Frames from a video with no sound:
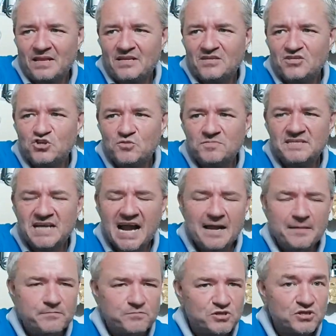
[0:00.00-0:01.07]

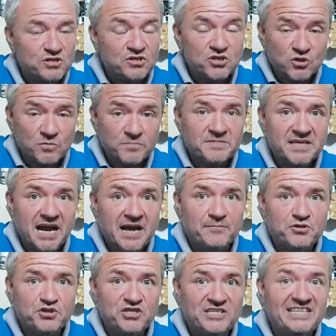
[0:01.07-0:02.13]
Sometimes
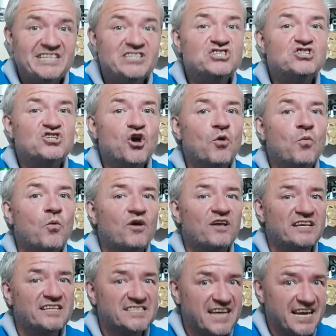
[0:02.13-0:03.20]
you need to know what
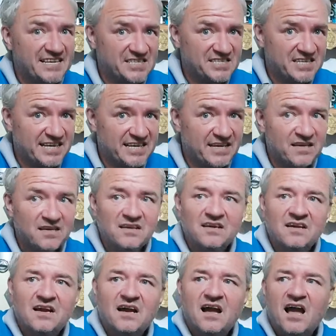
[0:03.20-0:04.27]
you're tasting.
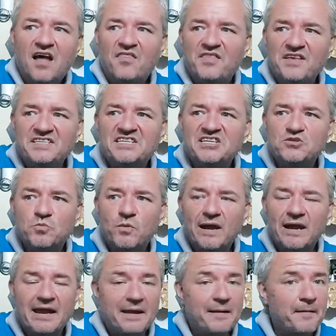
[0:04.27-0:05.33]
And this is
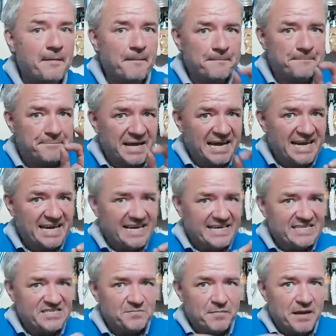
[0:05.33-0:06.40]
where
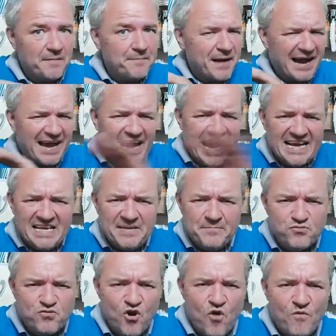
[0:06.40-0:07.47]
beers made by any
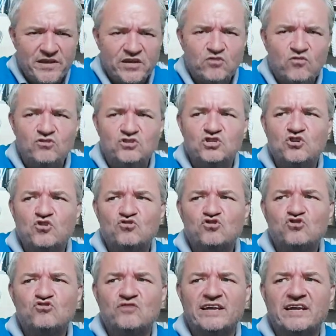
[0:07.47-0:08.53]
brewery across the
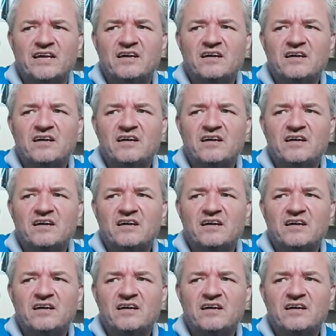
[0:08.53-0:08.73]
country,